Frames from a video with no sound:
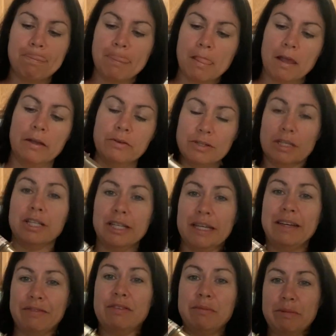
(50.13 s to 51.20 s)
I usually
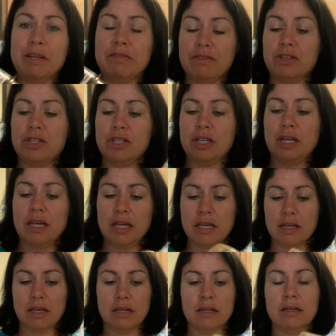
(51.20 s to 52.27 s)
give it a bit of a shake
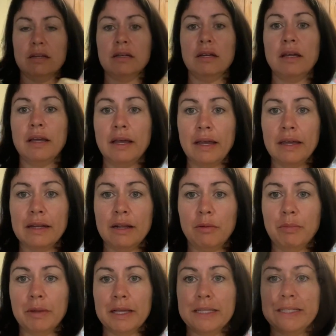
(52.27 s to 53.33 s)
and I'll
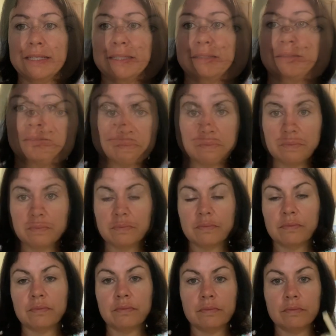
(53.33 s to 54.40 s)
blend it.
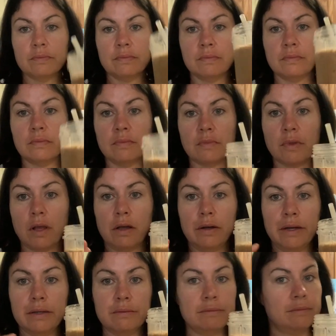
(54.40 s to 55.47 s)
All
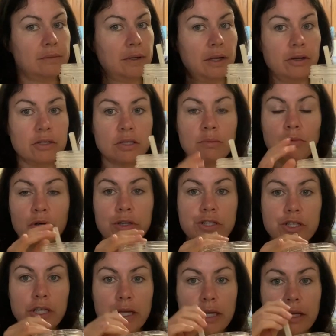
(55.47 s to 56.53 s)
right, here's the morning
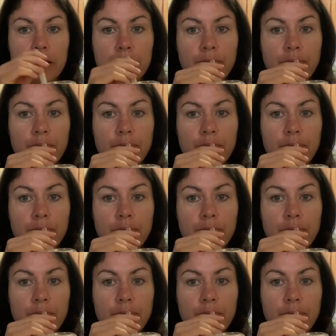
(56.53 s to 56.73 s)
shake.